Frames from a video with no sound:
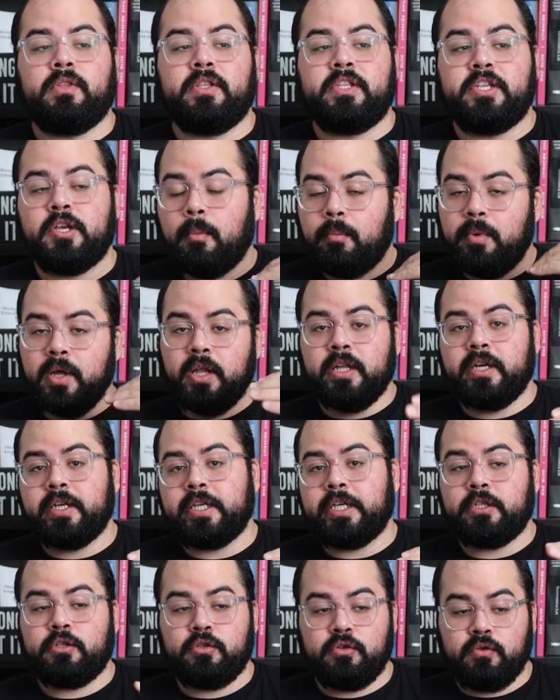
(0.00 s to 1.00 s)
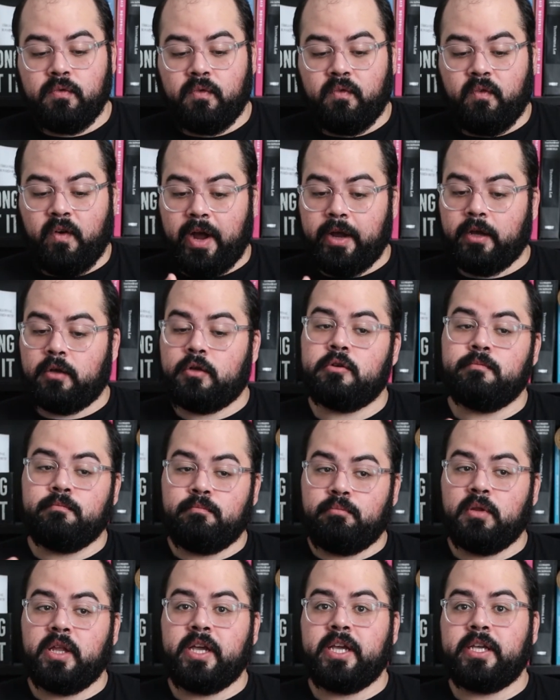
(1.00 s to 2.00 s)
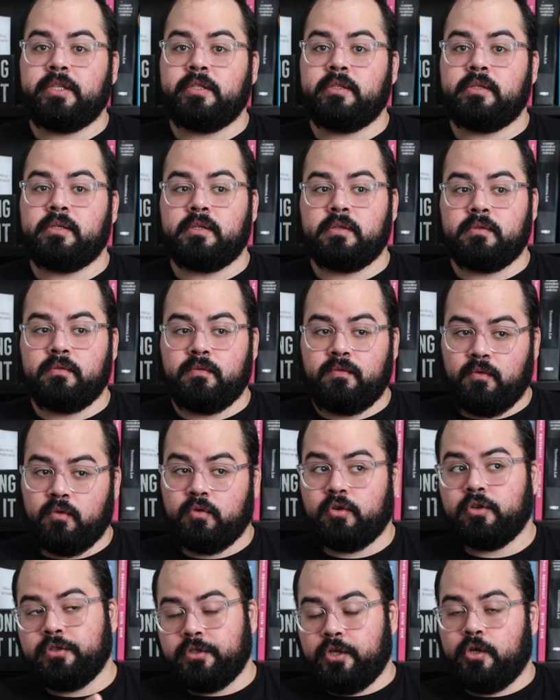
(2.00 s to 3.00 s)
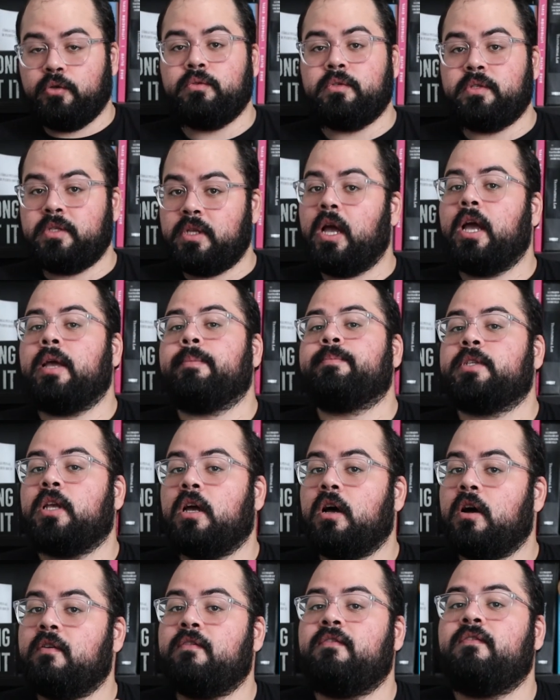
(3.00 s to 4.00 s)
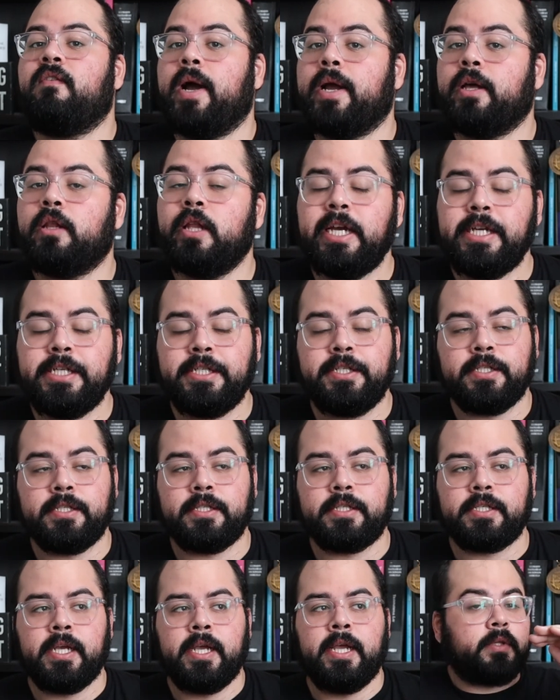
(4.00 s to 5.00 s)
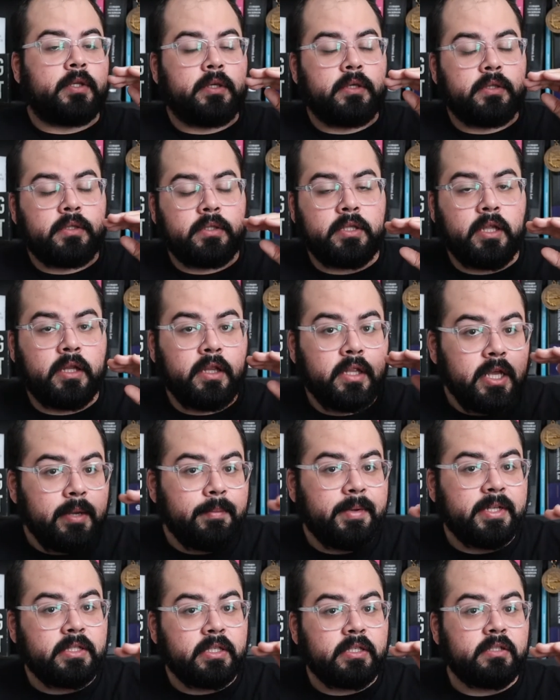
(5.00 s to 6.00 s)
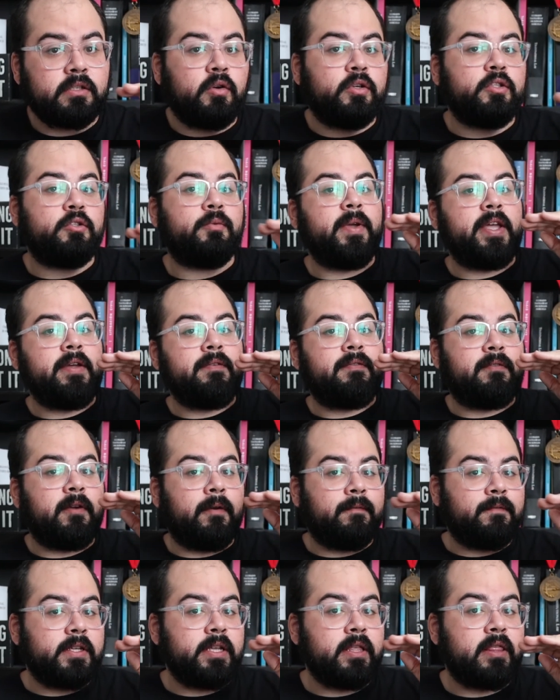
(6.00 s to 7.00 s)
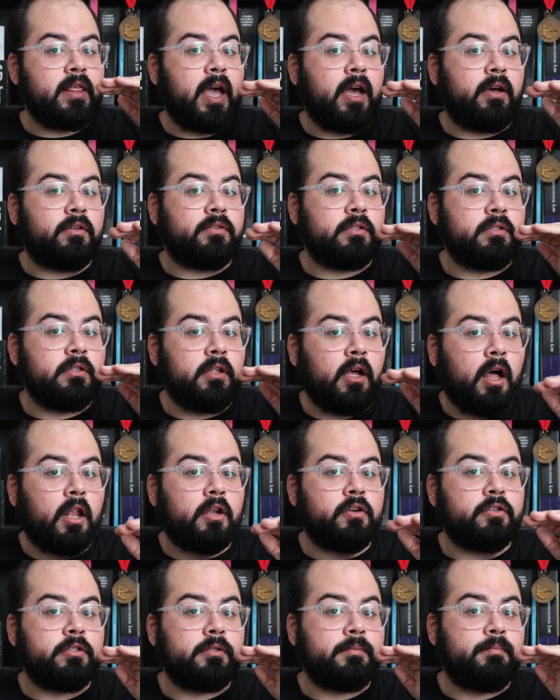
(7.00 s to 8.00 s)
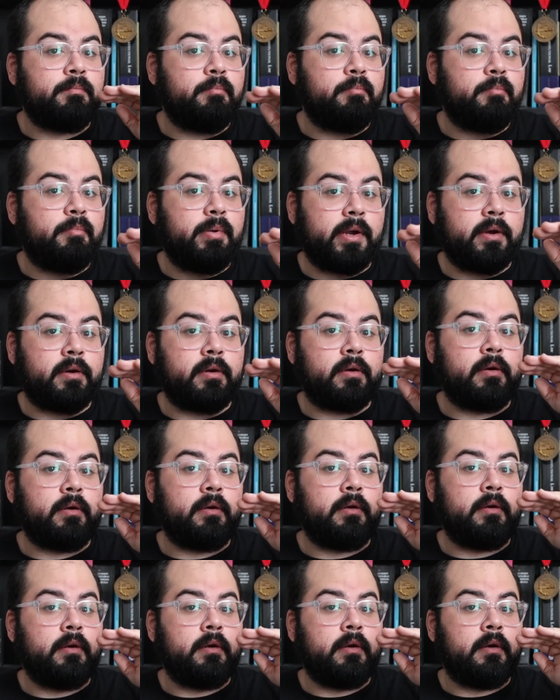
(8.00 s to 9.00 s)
the ability to file complaints for those types of violations. The limit is going to be $50,000 per